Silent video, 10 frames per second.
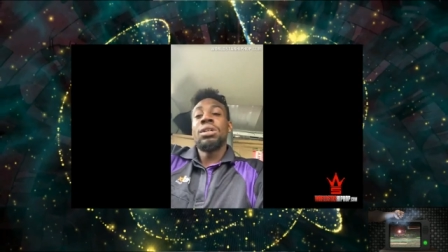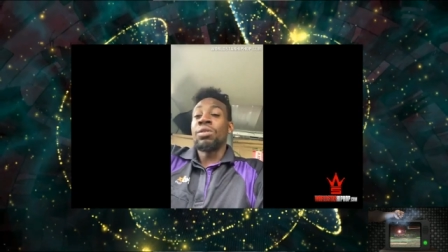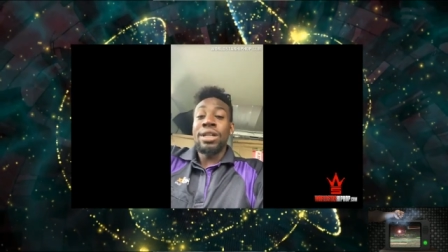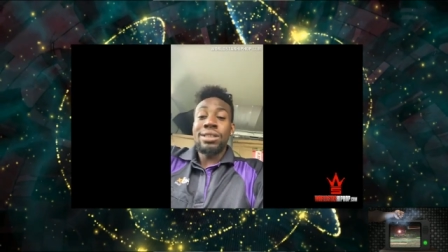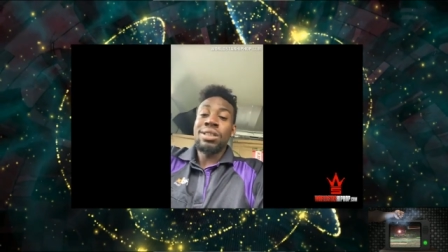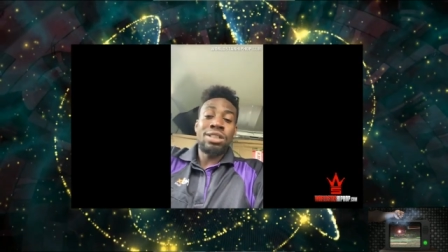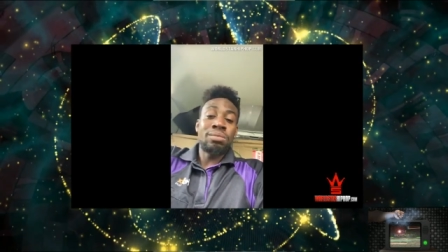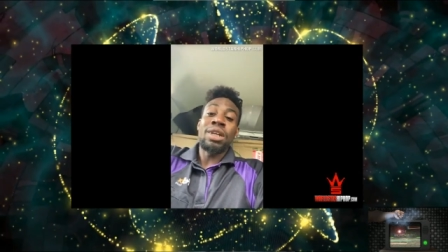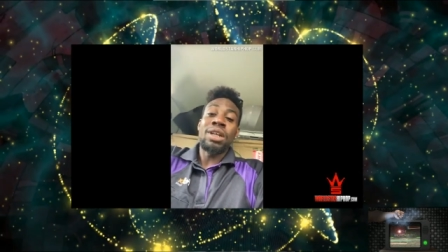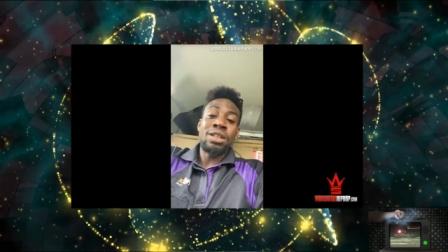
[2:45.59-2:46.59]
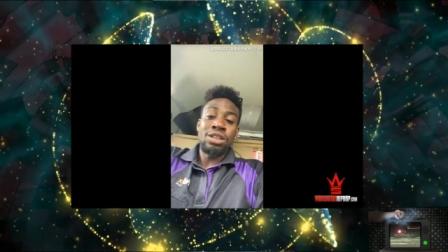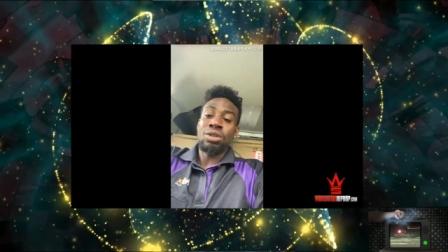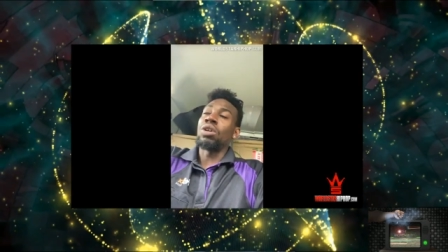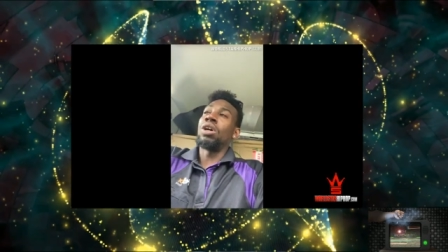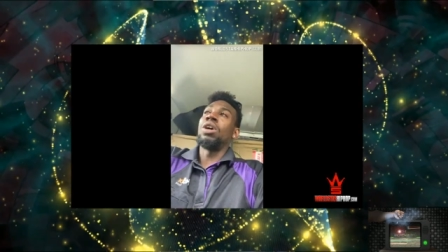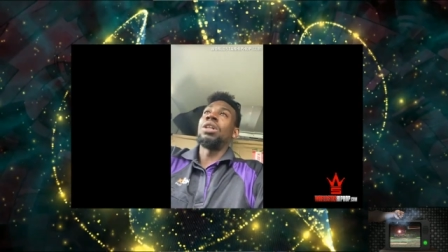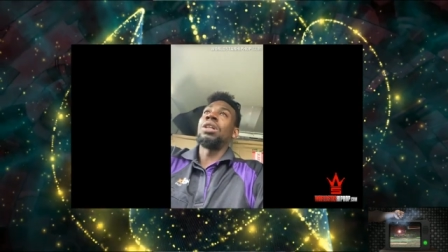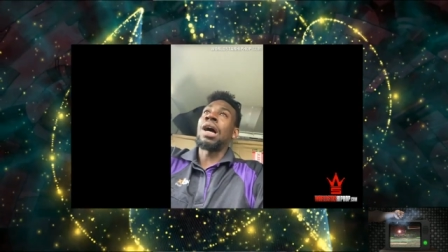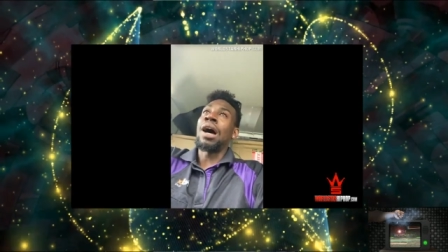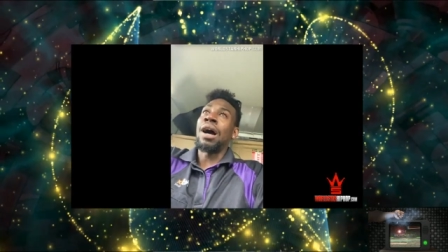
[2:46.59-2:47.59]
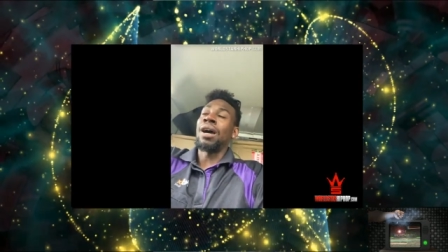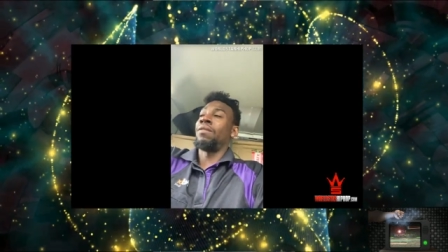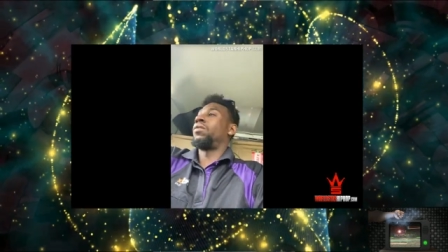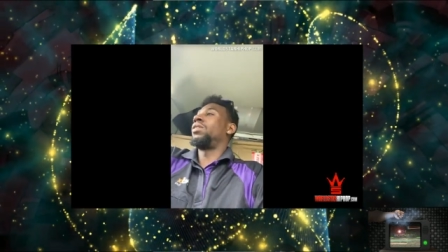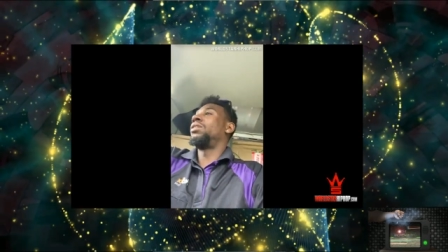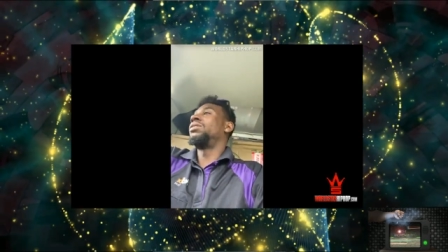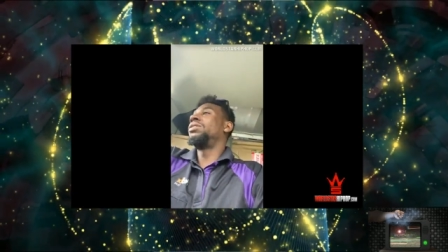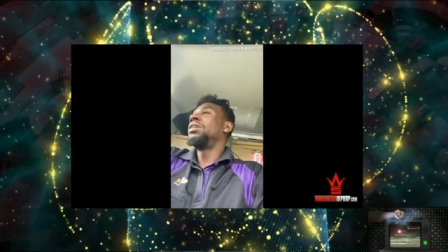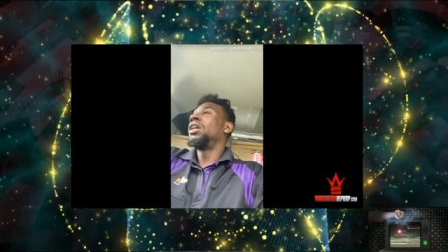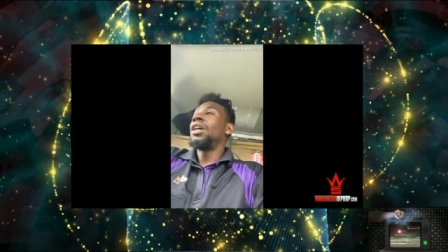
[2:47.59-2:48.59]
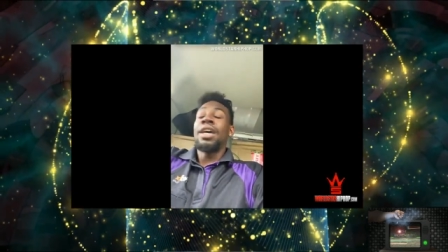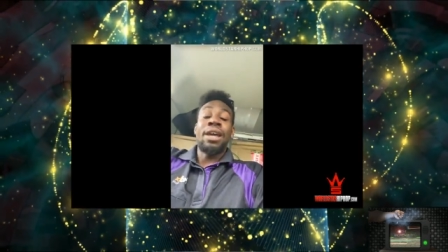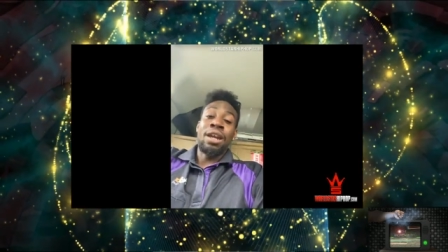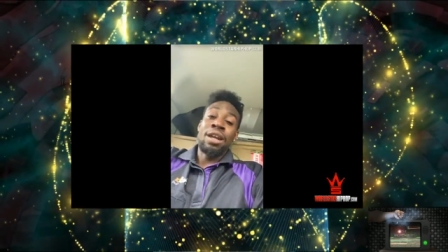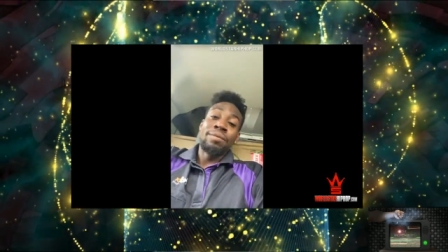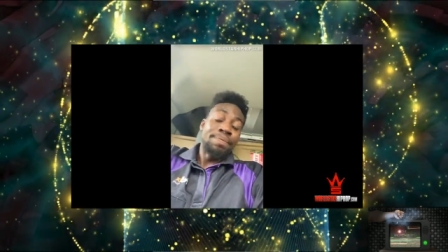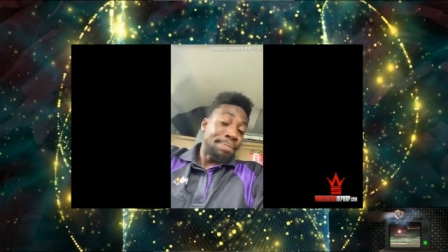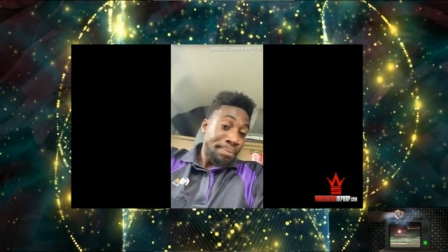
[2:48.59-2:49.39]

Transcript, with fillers: Racism is live. And